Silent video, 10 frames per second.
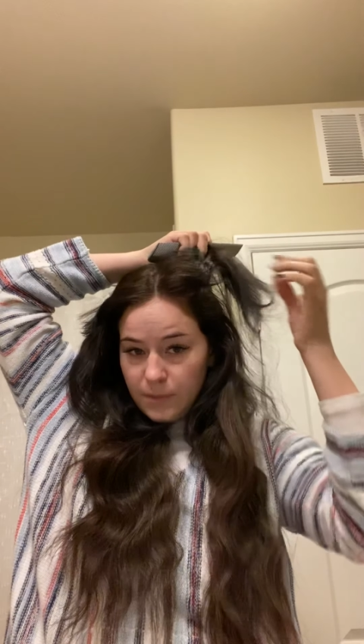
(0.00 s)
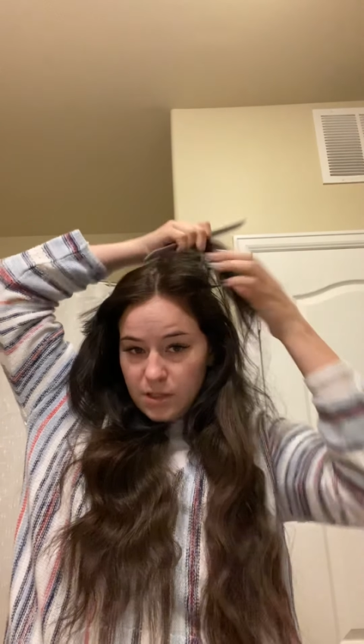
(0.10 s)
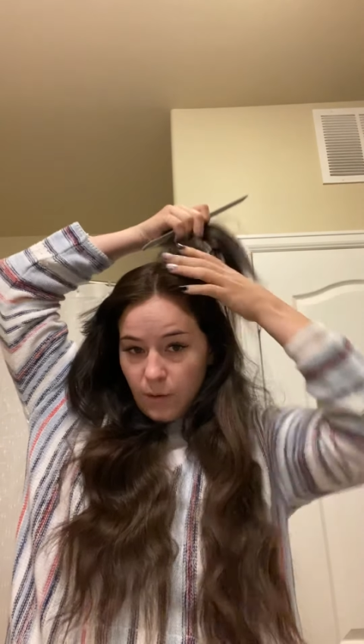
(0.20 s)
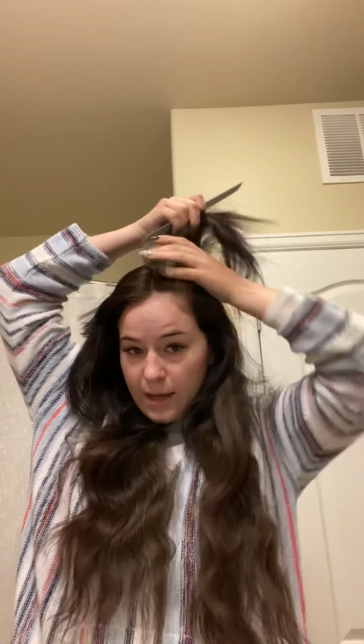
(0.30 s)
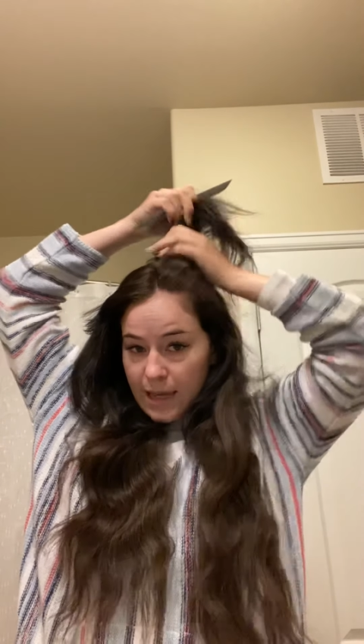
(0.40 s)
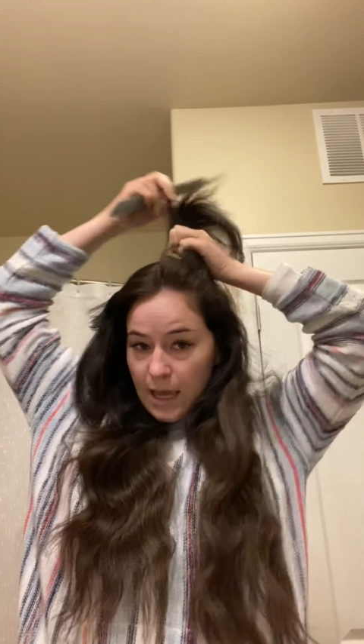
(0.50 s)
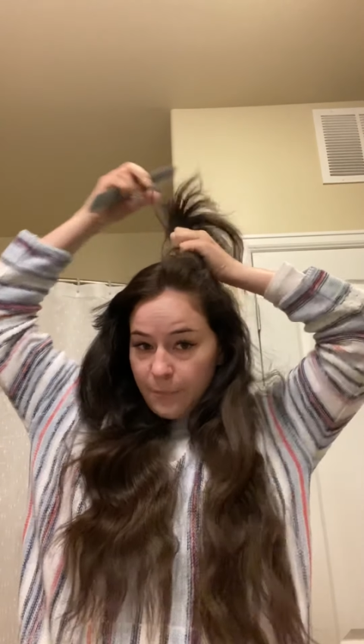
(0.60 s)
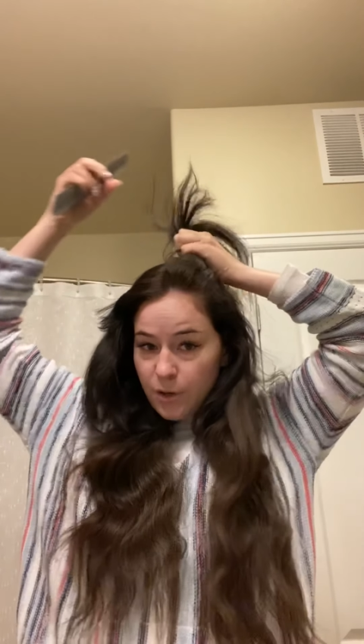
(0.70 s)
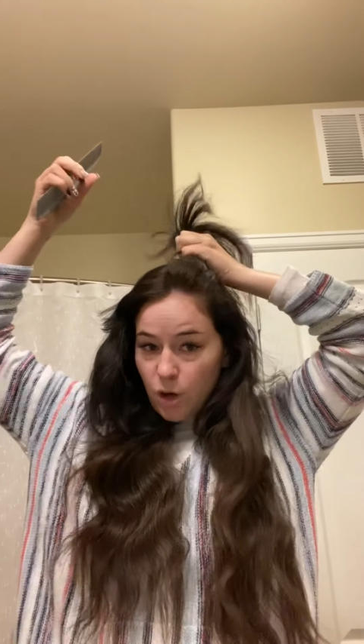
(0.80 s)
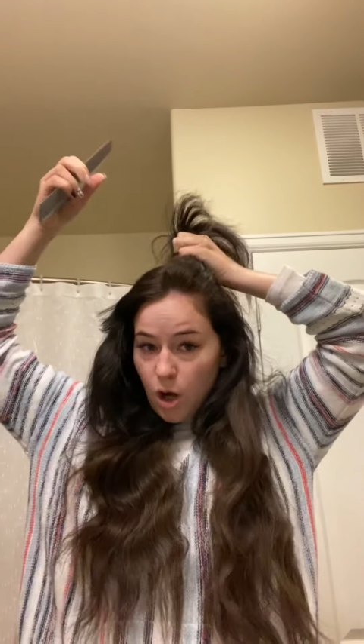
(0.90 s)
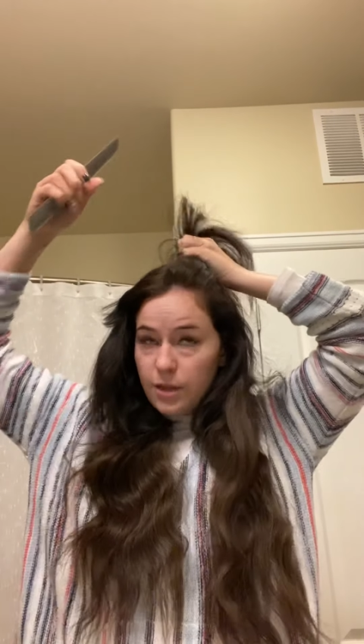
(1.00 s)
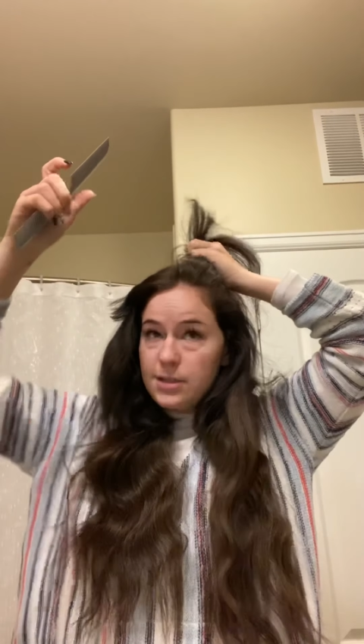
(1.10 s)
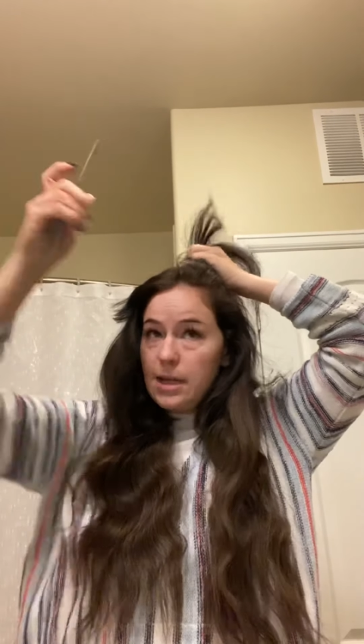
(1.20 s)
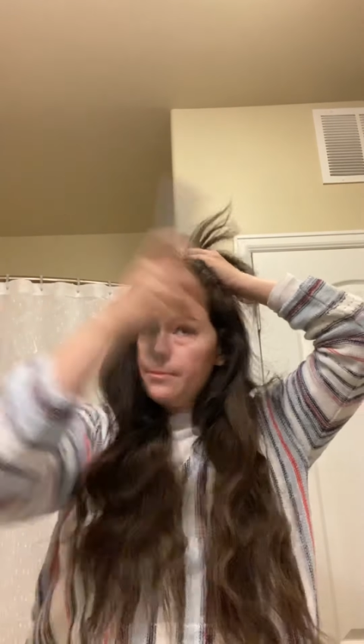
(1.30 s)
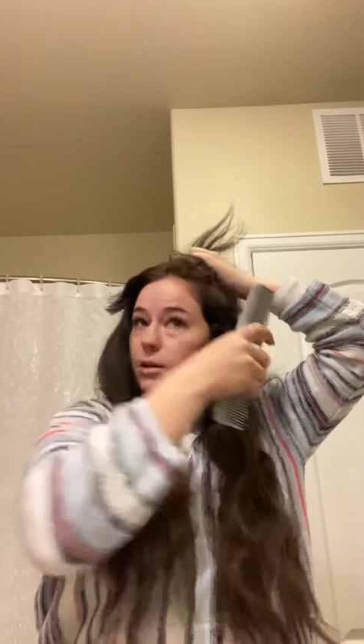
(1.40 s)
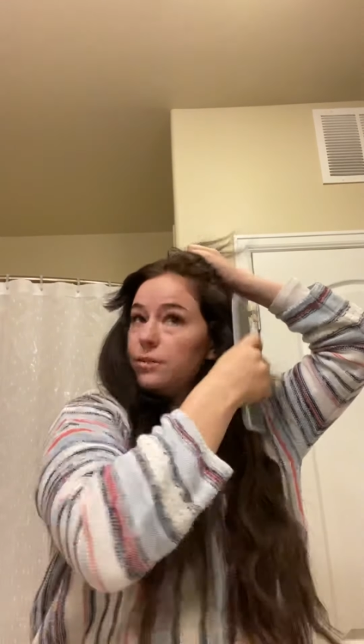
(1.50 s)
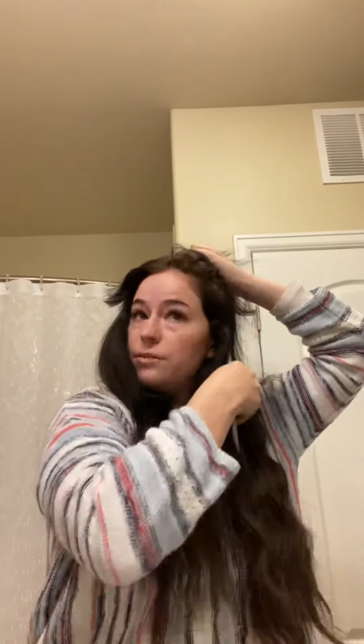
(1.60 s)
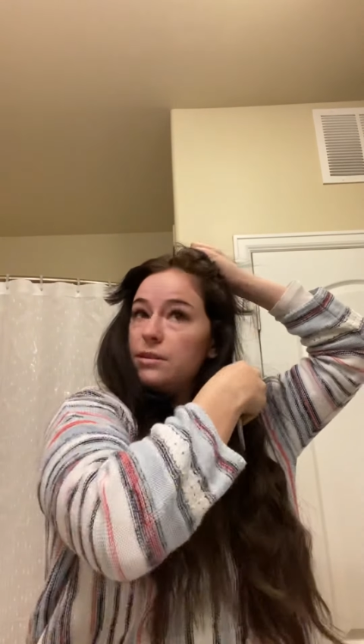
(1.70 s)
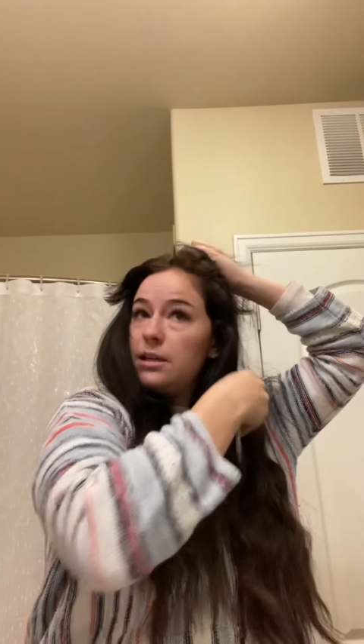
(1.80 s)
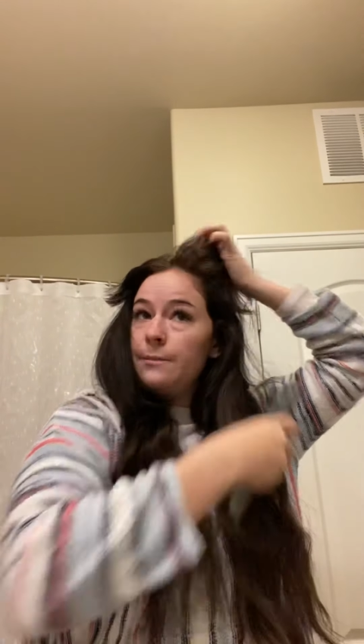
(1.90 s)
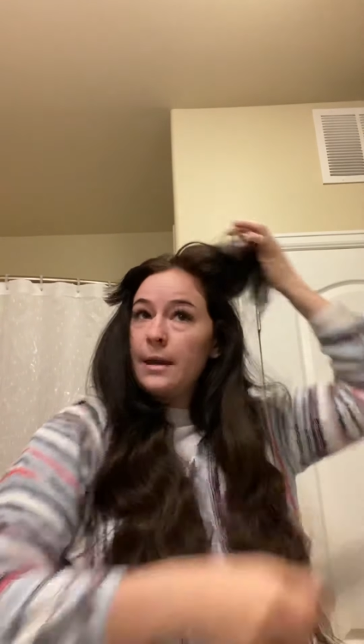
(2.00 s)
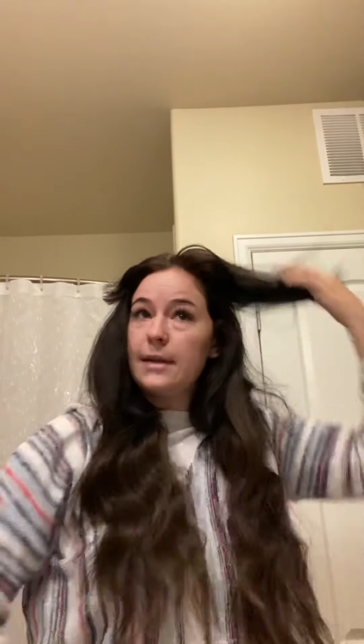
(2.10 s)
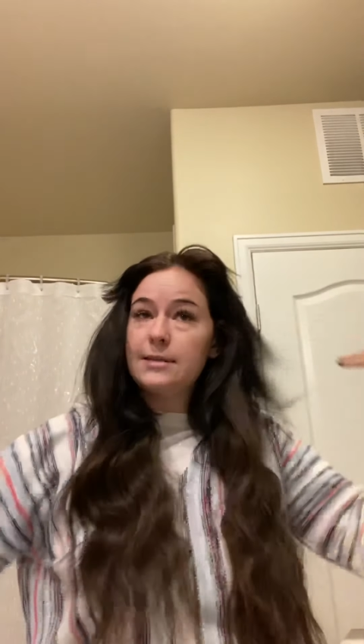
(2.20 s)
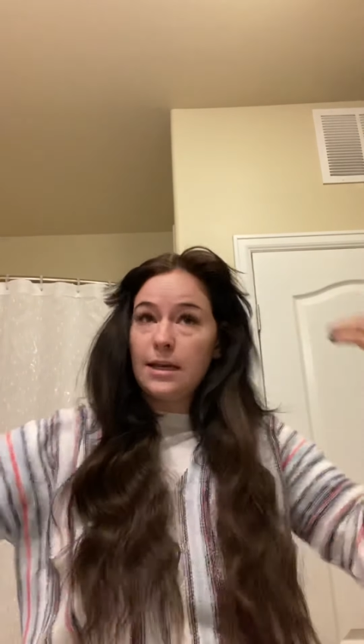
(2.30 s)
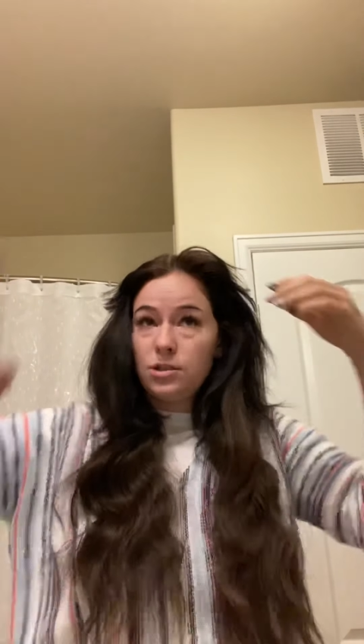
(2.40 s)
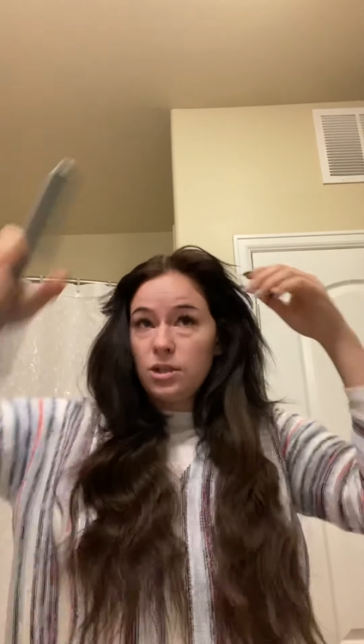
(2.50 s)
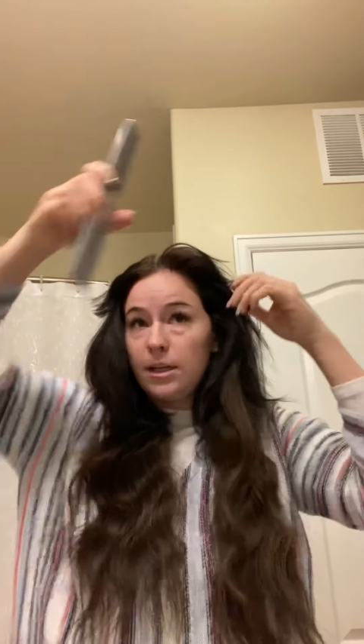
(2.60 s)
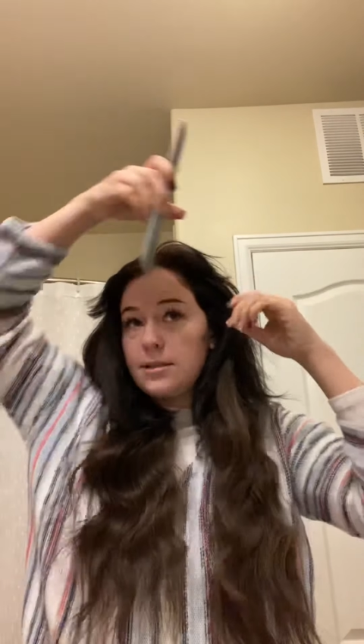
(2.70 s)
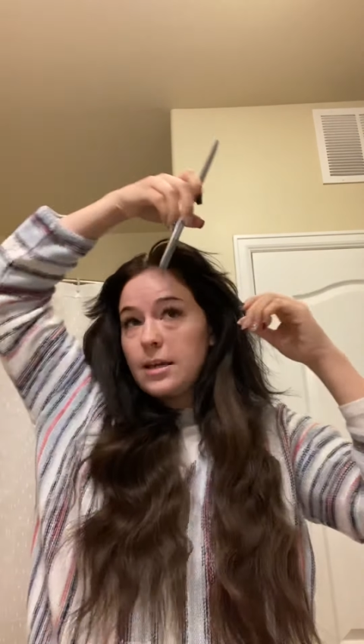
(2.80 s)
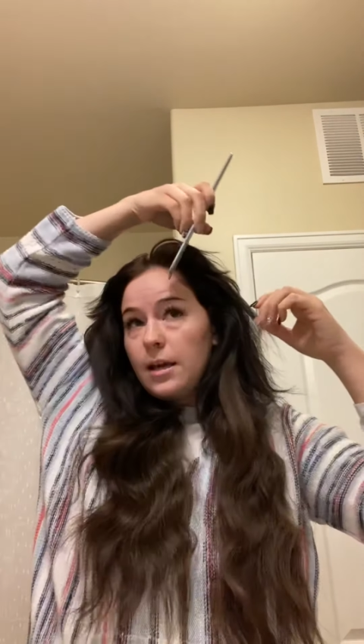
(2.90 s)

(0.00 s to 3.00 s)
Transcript: So I can't put all this up or else you'll see my extensions.